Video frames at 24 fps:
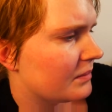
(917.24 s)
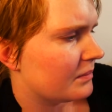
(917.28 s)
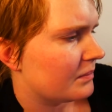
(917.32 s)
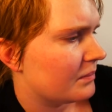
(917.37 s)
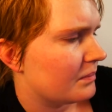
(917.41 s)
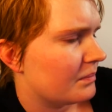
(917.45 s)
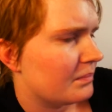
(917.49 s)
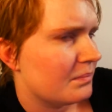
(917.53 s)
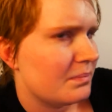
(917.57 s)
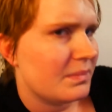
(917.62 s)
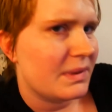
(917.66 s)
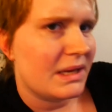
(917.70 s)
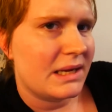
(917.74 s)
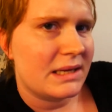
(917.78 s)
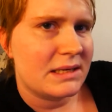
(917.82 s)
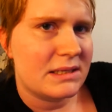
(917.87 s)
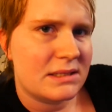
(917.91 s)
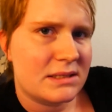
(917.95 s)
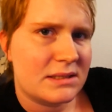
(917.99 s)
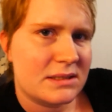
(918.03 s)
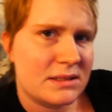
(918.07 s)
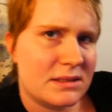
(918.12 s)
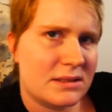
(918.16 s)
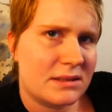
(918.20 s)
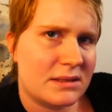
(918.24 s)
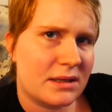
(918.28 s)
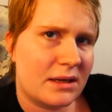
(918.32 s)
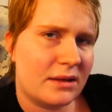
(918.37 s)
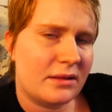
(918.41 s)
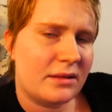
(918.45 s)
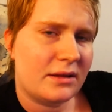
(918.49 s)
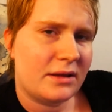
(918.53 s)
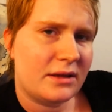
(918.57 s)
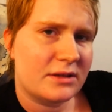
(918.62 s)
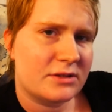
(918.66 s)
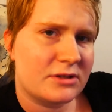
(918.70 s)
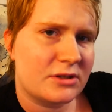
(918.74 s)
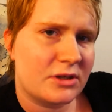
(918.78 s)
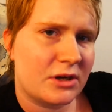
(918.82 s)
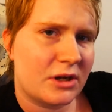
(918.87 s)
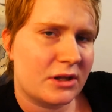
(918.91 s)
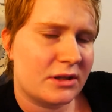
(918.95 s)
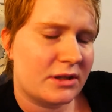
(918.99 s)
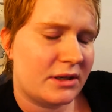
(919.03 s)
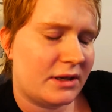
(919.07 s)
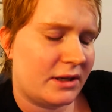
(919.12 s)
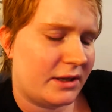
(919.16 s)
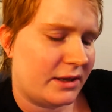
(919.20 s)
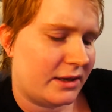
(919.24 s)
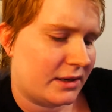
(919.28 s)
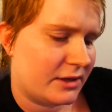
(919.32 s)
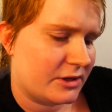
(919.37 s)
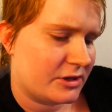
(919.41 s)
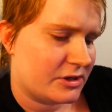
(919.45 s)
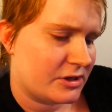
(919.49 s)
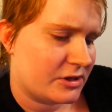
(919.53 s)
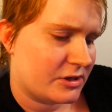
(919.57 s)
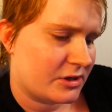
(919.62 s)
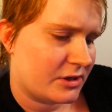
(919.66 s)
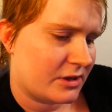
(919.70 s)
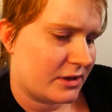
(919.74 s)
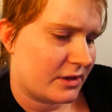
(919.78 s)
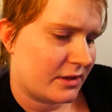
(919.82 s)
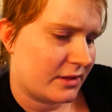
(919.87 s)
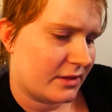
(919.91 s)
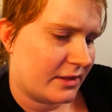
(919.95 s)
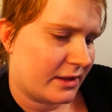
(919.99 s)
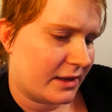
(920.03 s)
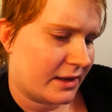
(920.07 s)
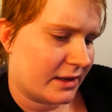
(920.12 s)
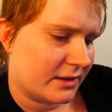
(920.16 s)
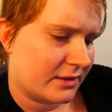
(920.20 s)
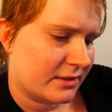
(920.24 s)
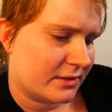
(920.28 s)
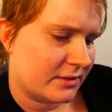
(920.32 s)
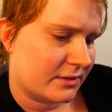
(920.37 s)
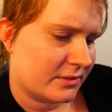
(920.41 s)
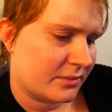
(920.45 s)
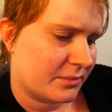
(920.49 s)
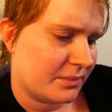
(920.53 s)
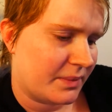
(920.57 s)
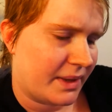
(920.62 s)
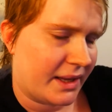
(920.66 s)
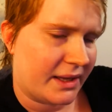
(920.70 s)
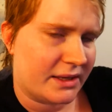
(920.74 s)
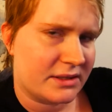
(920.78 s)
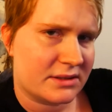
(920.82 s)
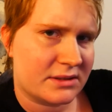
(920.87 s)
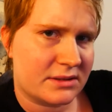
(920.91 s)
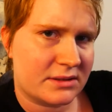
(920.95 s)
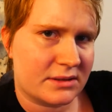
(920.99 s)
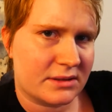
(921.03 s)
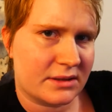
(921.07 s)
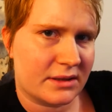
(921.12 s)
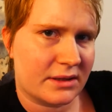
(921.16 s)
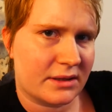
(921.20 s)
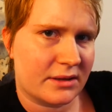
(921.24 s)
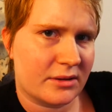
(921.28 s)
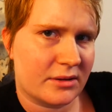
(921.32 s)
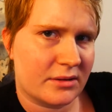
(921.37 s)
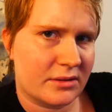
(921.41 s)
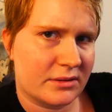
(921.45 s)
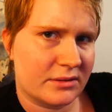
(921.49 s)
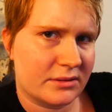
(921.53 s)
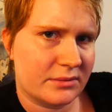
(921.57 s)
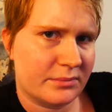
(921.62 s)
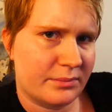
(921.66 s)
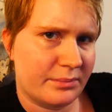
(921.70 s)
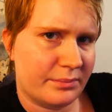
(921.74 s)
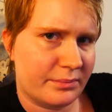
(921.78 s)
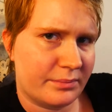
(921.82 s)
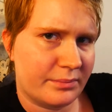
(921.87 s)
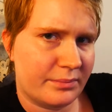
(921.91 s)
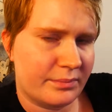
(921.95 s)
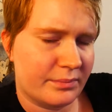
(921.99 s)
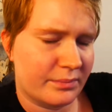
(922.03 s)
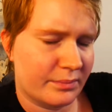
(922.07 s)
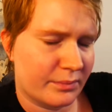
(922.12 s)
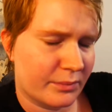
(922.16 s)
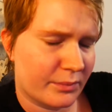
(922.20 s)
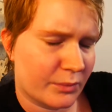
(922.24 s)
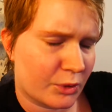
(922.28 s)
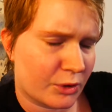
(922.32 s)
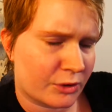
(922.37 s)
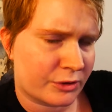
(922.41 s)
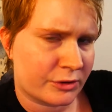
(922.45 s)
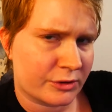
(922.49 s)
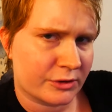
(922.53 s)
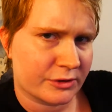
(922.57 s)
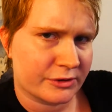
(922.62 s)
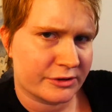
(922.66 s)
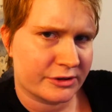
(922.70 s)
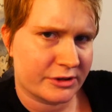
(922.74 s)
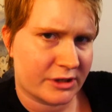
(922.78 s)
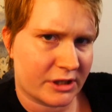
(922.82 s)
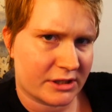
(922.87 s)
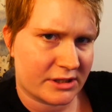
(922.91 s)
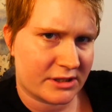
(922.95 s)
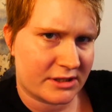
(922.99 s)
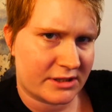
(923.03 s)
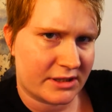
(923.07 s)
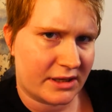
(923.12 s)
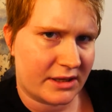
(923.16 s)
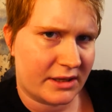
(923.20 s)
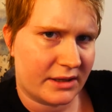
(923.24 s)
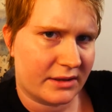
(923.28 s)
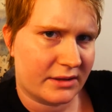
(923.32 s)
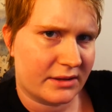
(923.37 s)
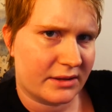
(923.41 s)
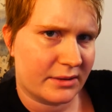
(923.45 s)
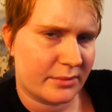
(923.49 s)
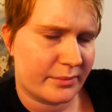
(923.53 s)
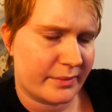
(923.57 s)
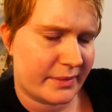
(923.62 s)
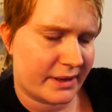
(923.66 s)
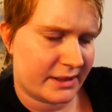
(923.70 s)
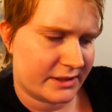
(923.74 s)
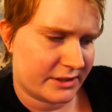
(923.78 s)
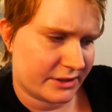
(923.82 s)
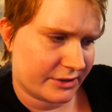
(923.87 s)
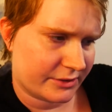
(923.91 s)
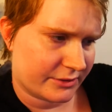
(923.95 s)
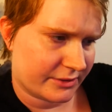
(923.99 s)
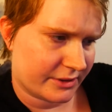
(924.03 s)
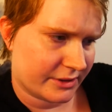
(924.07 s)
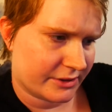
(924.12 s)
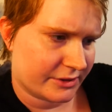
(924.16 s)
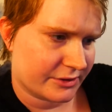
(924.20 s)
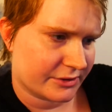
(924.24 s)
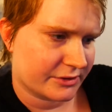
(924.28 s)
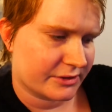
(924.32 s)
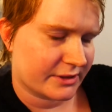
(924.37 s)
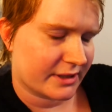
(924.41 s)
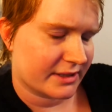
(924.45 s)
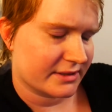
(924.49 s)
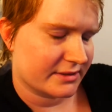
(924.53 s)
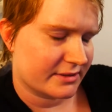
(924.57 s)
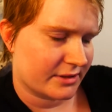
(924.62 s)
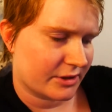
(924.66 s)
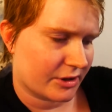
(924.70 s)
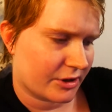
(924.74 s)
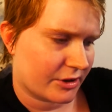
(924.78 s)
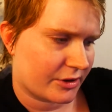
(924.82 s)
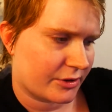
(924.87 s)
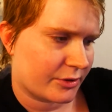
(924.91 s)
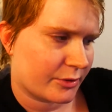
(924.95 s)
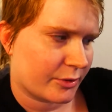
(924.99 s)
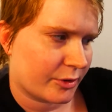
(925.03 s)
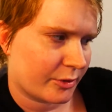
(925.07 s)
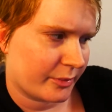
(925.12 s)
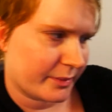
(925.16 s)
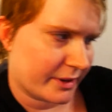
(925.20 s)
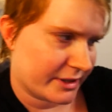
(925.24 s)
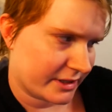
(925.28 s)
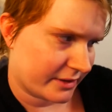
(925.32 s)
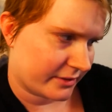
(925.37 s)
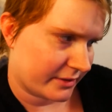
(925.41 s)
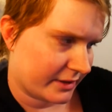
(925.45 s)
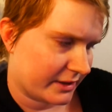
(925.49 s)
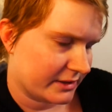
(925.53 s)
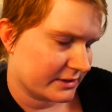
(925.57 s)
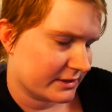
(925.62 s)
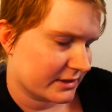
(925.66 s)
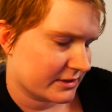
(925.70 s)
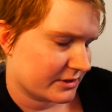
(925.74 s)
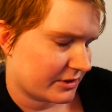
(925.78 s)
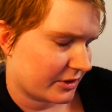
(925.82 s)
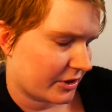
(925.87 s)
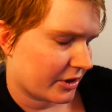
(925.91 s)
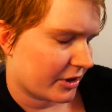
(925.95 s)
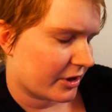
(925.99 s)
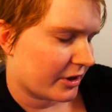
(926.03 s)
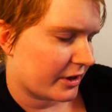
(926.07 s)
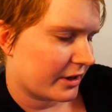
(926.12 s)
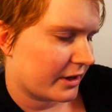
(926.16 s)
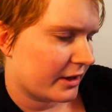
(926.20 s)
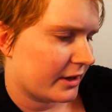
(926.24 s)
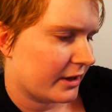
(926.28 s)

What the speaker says: mist, I think it's called in English, that makes mortals not see the magic creatures as they are, or magic things as they are.